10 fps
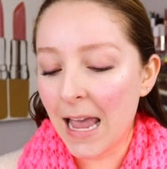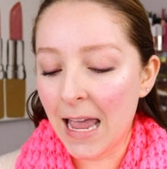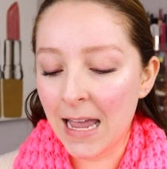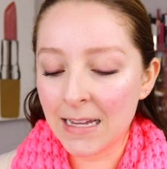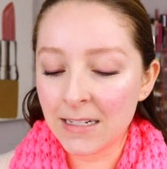
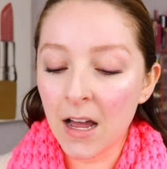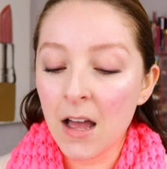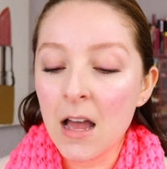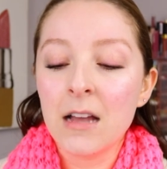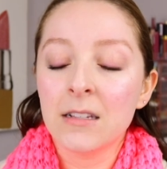And
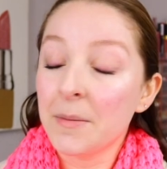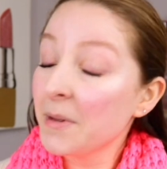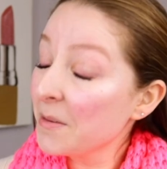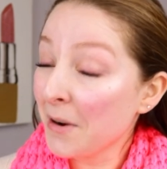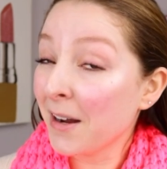some
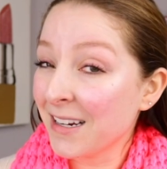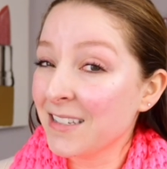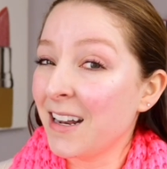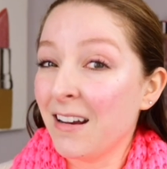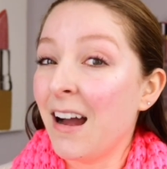of the products
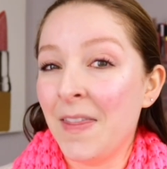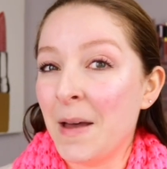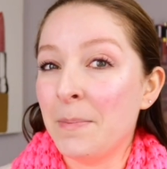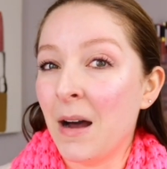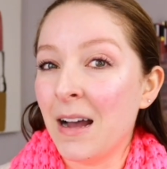that I got in
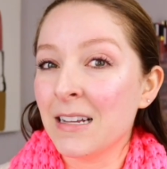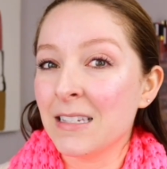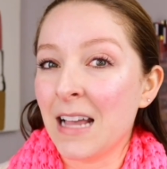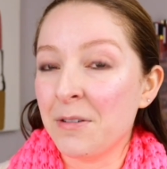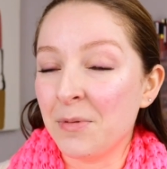that
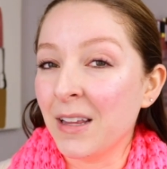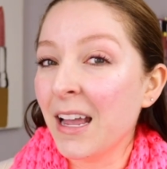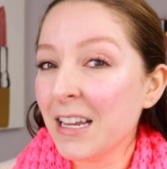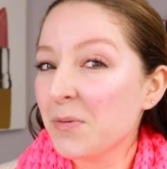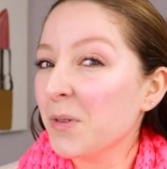box I
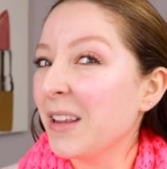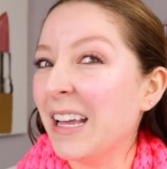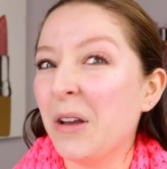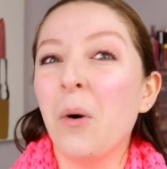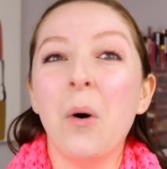realized were
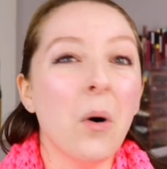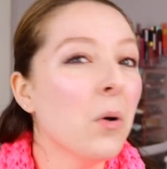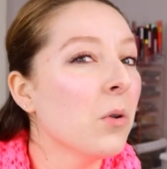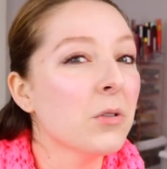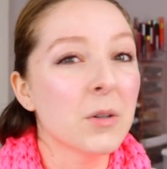like
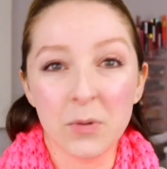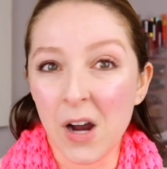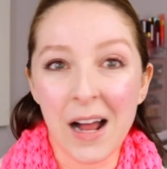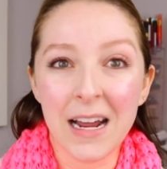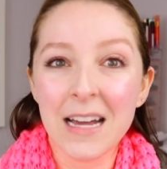old
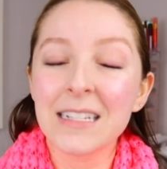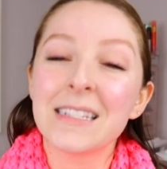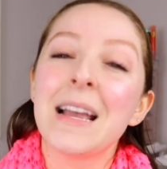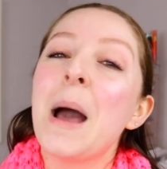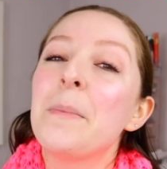
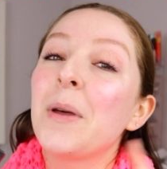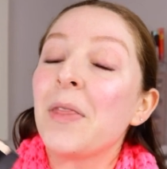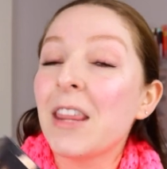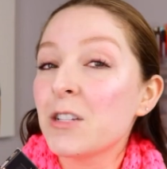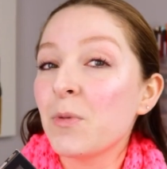products,
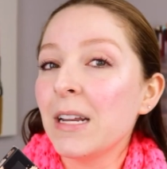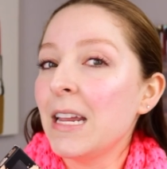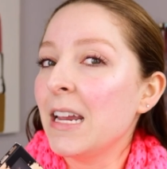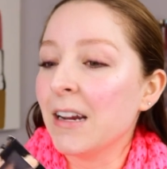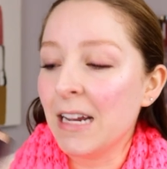but this one
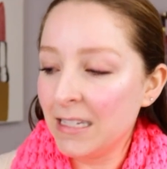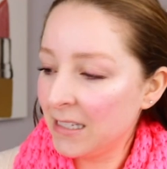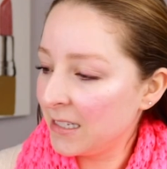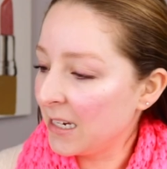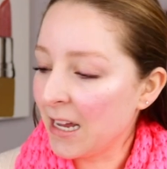here is
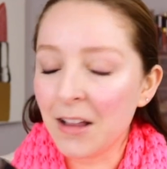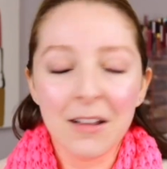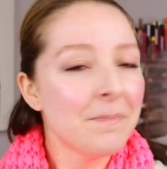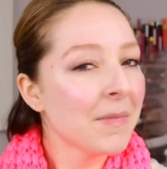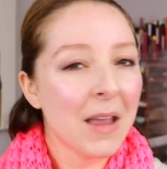
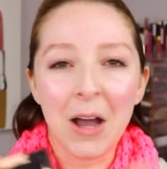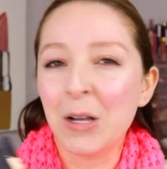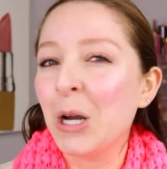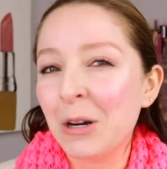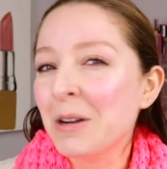still a
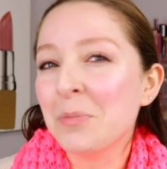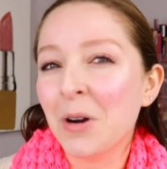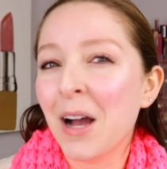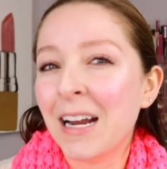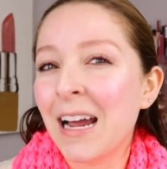current
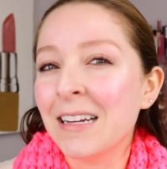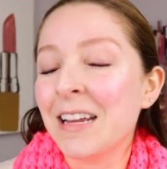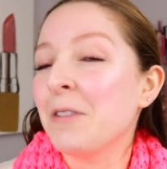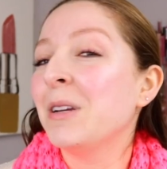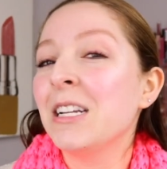product.
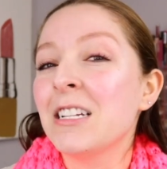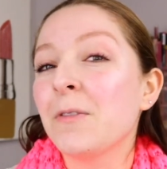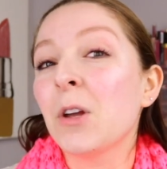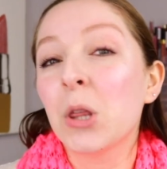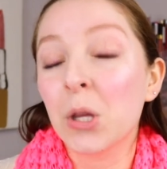It retails
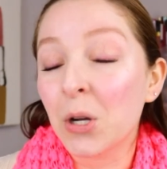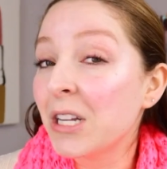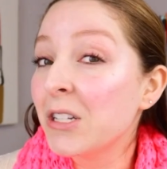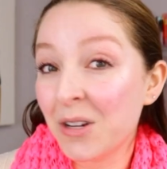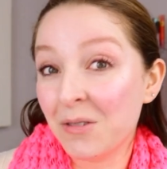for
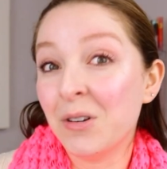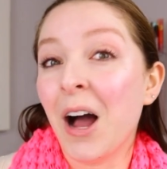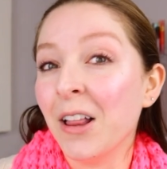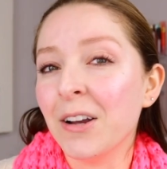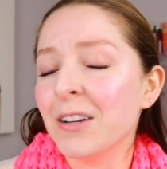
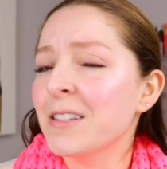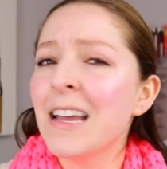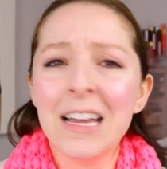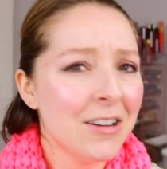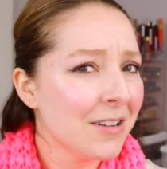$32.
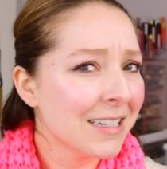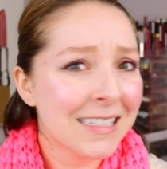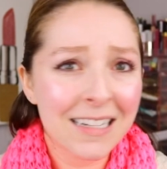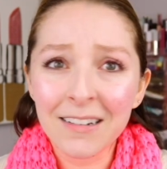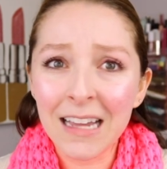You can
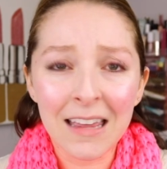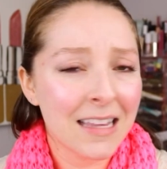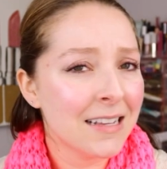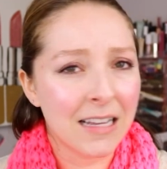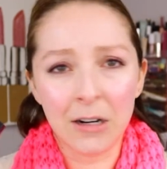still get
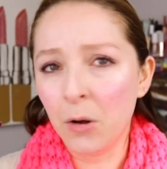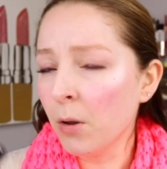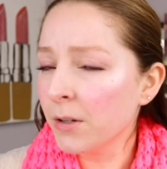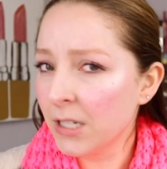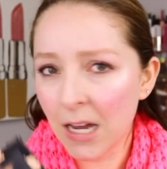this at
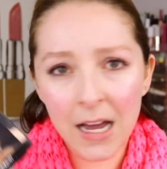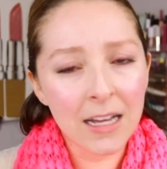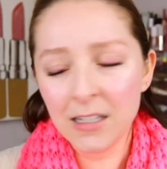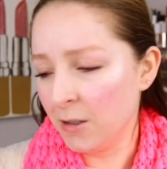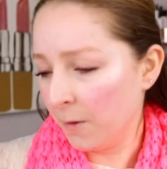
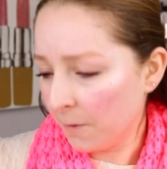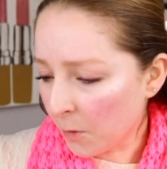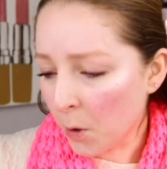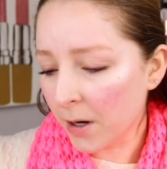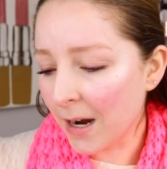Ulta,
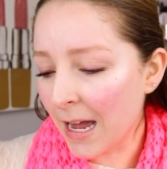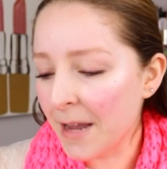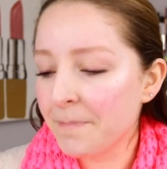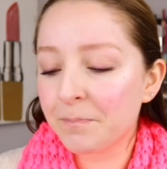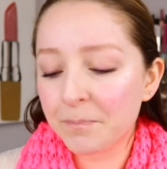Sephora.